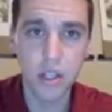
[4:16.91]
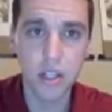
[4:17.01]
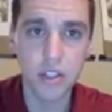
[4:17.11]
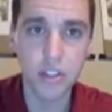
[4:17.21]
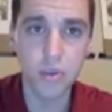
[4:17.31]

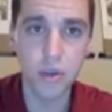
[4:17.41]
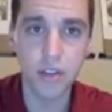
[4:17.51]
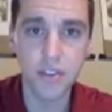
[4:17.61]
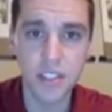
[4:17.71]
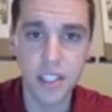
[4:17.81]
And the
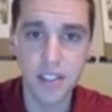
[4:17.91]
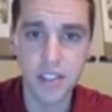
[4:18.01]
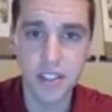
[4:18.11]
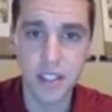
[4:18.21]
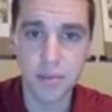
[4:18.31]
12 stays
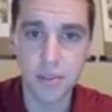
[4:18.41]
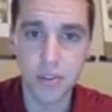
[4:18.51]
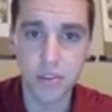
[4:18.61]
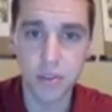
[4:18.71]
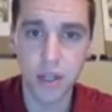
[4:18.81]
the same. So
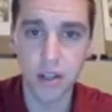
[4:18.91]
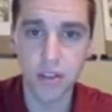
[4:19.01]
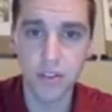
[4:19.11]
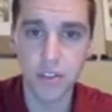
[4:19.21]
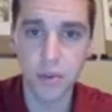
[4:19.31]

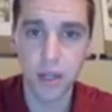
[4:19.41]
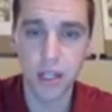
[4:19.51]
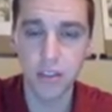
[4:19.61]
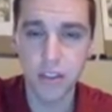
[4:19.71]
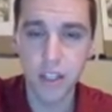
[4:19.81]
12,
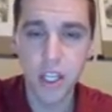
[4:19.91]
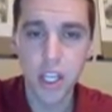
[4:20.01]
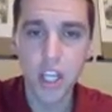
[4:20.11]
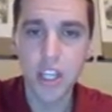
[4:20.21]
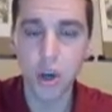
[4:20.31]
12.
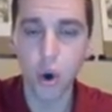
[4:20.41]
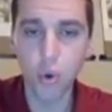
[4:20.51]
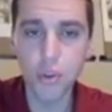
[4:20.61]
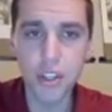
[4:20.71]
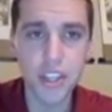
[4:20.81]
The
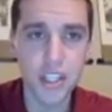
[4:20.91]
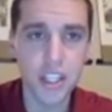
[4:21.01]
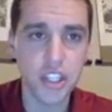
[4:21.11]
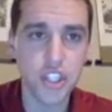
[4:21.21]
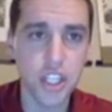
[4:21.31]
only thing
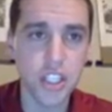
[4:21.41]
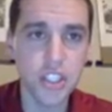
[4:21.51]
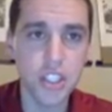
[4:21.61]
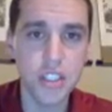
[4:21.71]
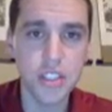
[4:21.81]
that
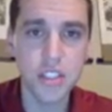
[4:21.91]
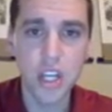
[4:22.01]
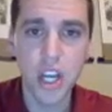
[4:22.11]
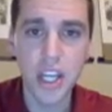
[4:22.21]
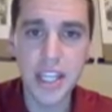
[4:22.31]
changes
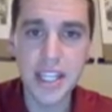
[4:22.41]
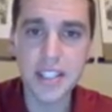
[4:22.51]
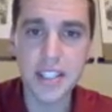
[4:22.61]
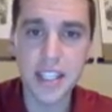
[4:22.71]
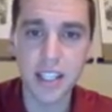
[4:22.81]

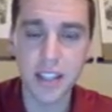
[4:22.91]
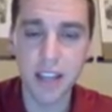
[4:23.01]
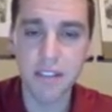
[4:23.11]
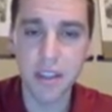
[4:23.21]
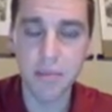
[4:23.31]
is the
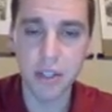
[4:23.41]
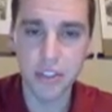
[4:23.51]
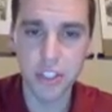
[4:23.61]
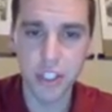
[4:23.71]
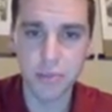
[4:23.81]
11, the middle
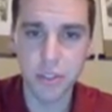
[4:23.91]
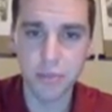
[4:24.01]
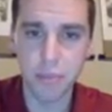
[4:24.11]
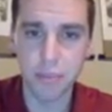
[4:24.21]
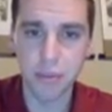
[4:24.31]
term. So you
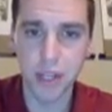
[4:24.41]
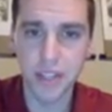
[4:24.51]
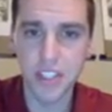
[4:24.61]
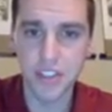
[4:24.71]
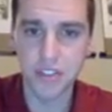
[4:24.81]
put
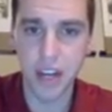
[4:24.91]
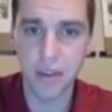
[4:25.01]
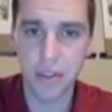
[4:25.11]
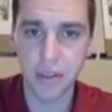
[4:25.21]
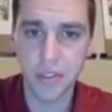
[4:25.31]
parentheses
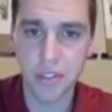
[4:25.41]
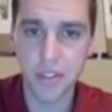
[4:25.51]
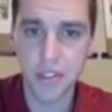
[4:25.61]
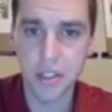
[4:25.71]
around those.